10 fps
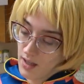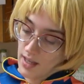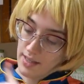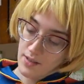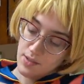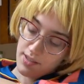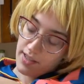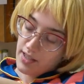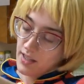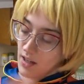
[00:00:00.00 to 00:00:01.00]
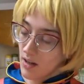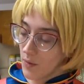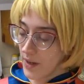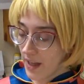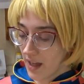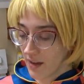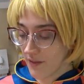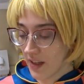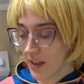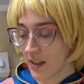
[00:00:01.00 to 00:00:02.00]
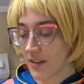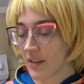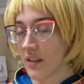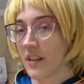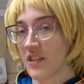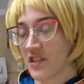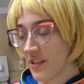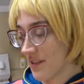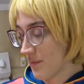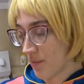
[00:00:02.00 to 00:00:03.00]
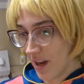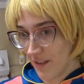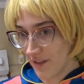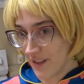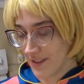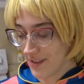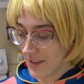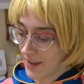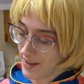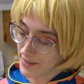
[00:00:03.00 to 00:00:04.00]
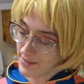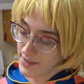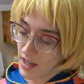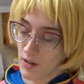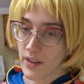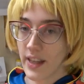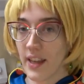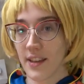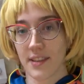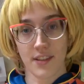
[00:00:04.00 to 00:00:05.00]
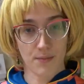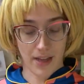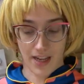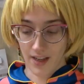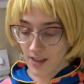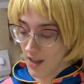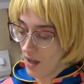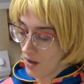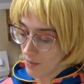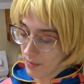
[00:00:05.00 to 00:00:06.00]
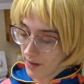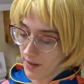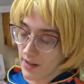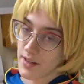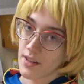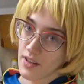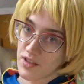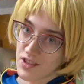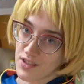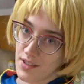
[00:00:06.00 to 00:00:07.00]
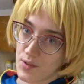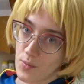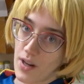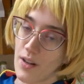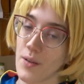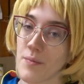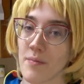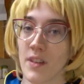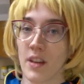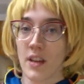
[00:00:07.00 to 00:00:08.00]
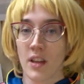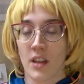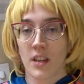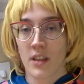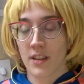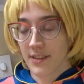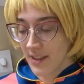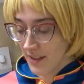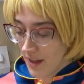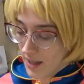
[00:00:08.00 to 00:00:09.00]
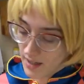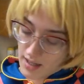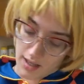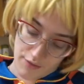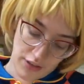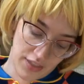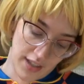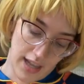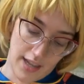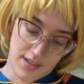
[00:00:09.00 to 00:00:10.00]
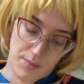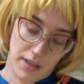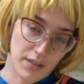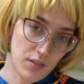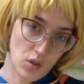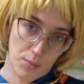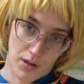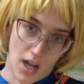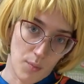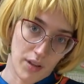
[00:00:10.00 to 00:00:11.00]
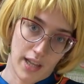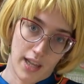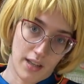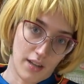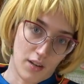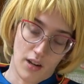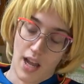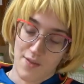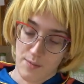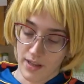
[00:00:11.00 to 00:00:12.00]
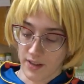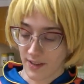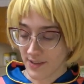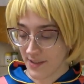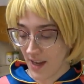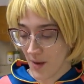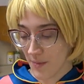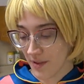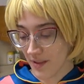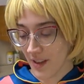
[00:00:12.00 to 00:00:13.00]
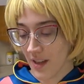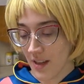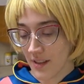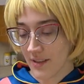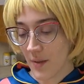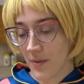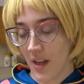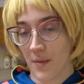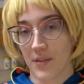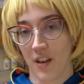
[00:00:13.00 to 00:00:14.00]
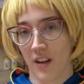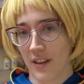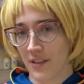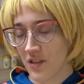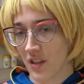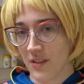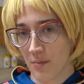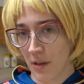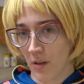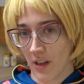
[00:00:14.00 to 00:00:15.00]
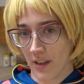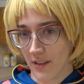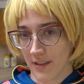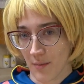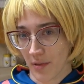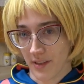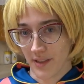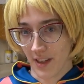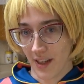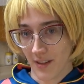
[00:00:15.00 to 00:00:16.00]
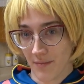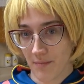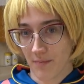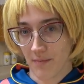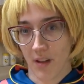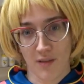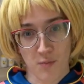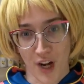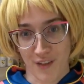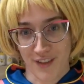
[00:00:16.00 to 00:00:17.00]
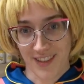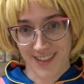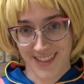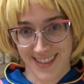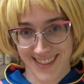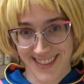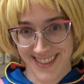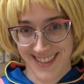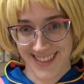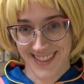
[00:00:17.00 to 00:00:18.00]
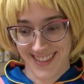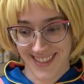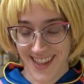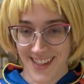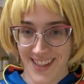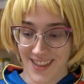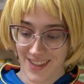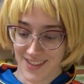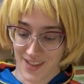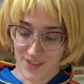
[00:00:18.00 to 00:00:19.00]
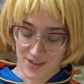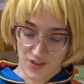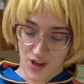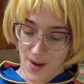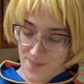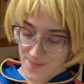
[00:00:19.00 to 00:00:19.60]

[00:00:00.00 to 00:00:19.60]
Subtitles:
And you see here we have a delicious breakfast that's not only easy to make, but delicious as well. You see, not everything has to be super complicated or have a million steps. Sometimes there is just beauty in the simplicity of breakfast. Let's give this a try.